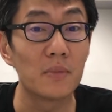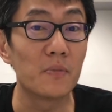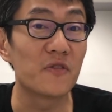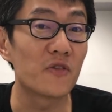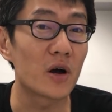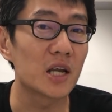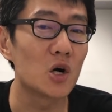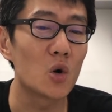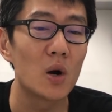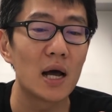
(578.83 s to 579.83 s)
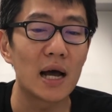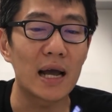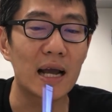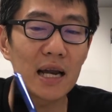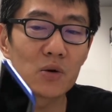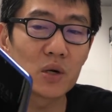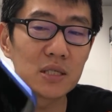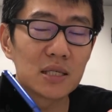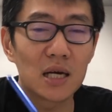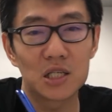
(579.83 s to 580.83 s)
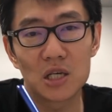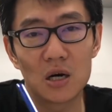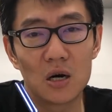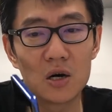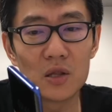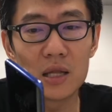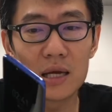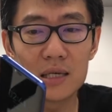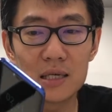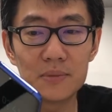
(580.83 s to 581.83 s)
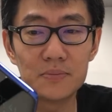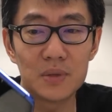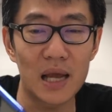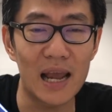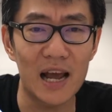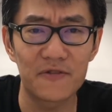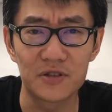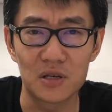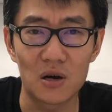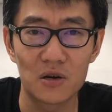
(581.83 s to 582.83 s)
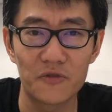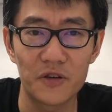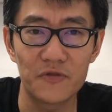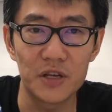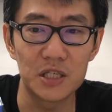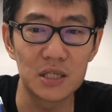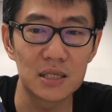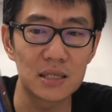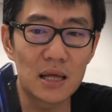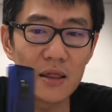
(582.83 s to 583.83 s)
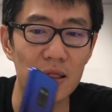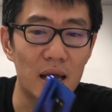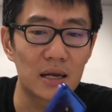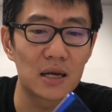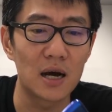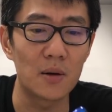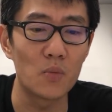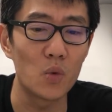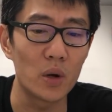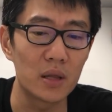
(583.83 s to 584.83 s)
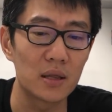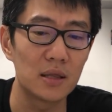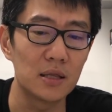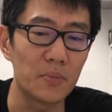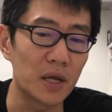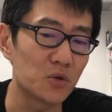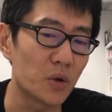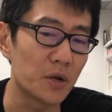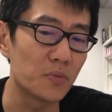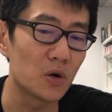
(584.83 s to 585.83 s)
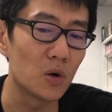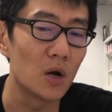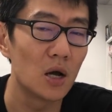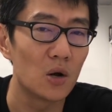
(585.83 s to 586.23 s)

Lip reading: but before I go, I kind of want to touch on the AI photography features that come with the Mate 20 Pro.